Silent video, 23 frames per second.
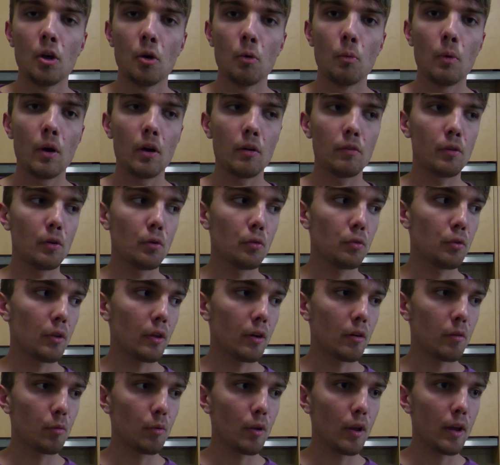While those that
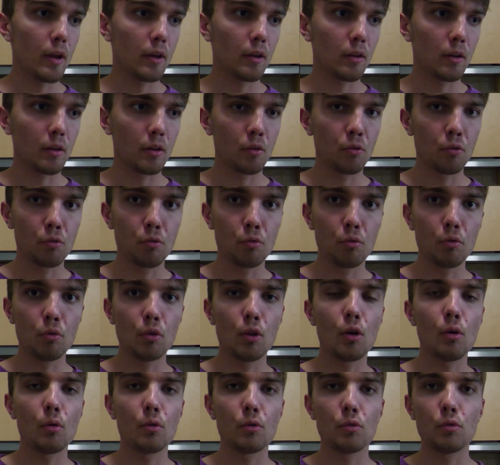are flying too
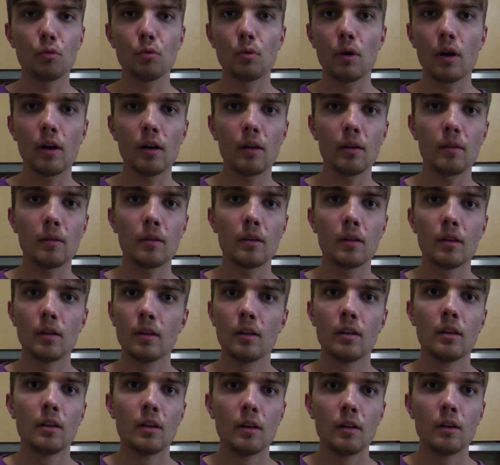low or too high,
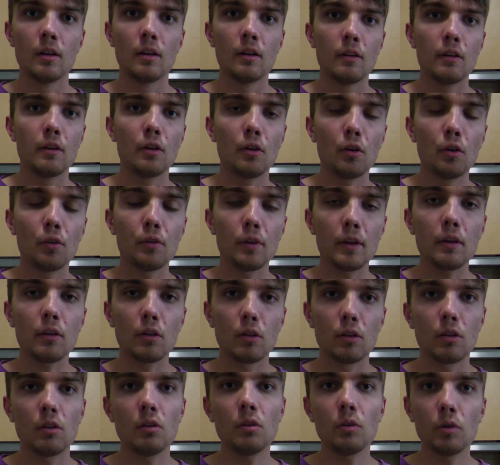it will take
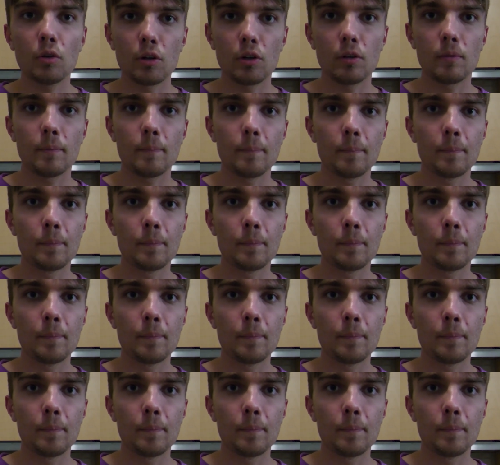longer.